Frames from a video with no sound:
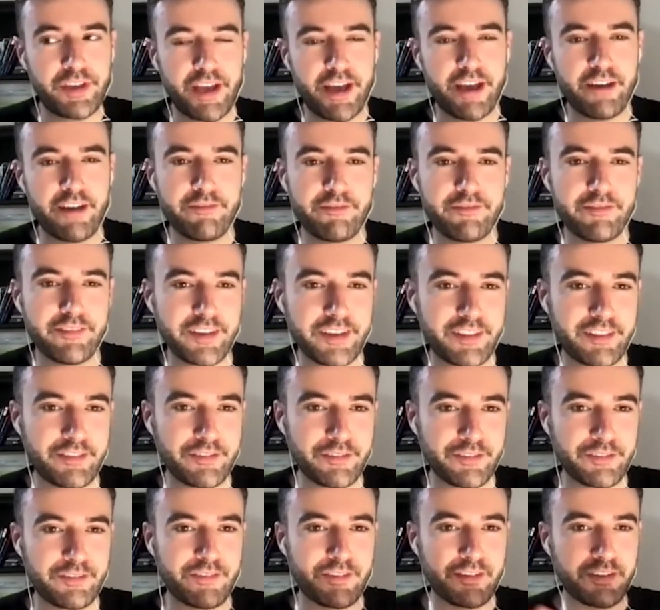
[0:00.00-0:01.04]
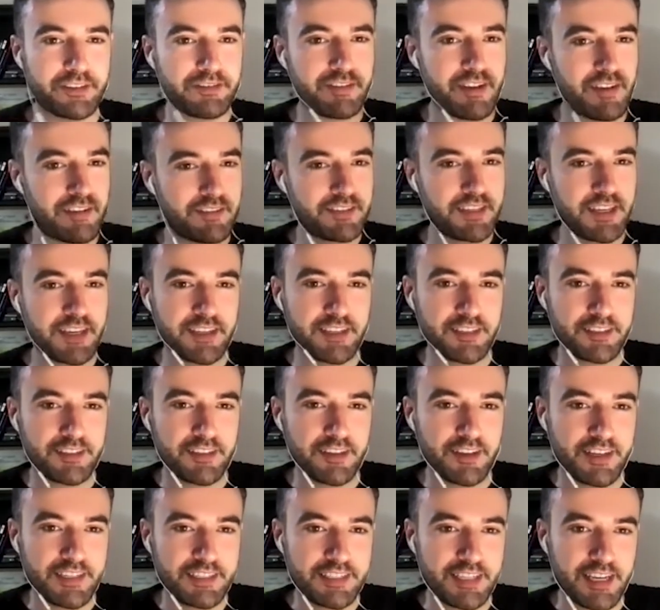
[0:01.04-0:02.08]
have like those first 5 seconds a
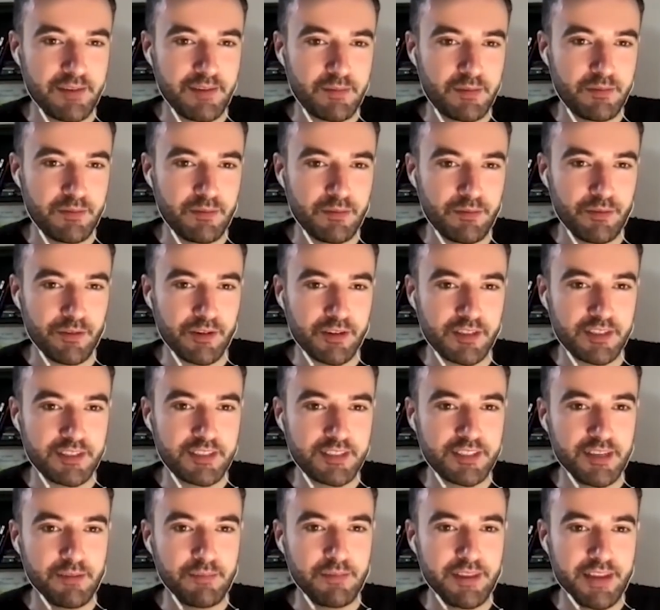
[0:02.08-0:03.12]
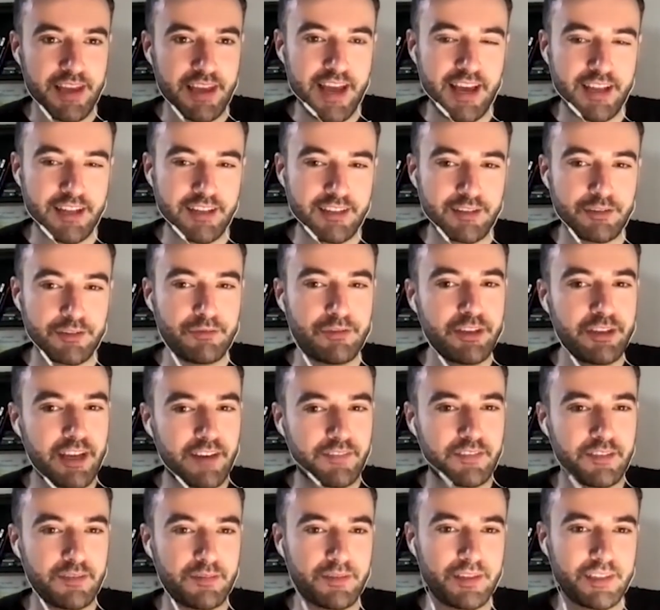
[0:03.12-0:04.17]
lot of times before to skip the ad. So you really
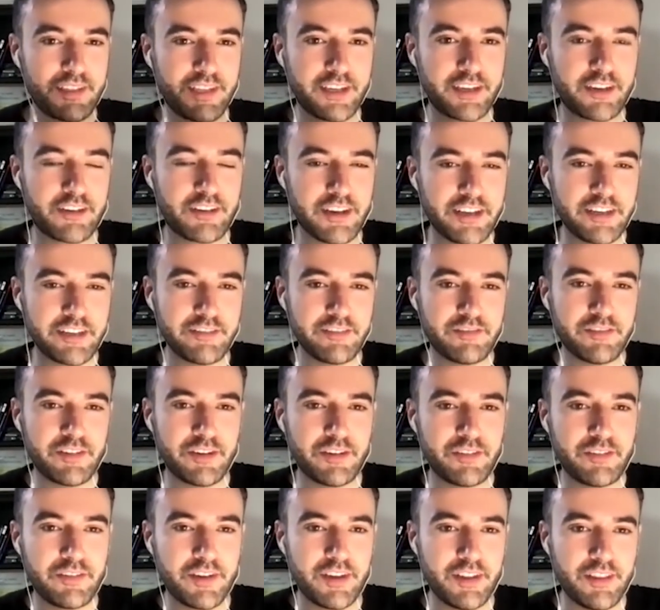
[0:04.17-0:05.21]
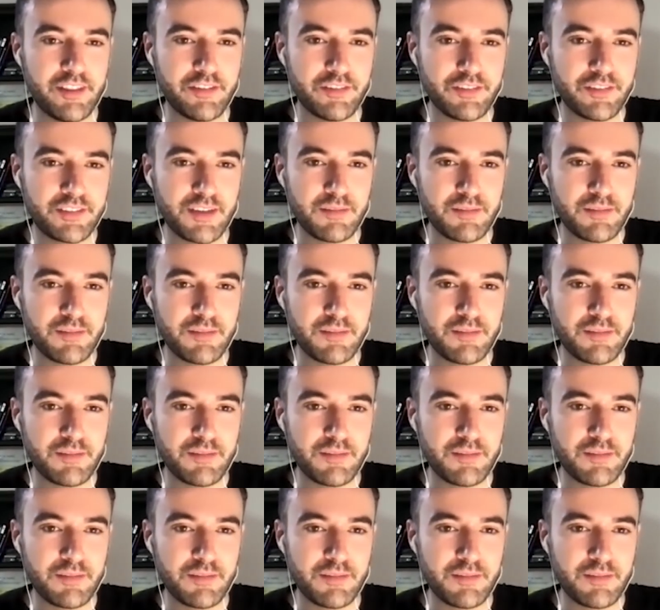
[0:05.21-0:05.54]
have to be like creative, no? In those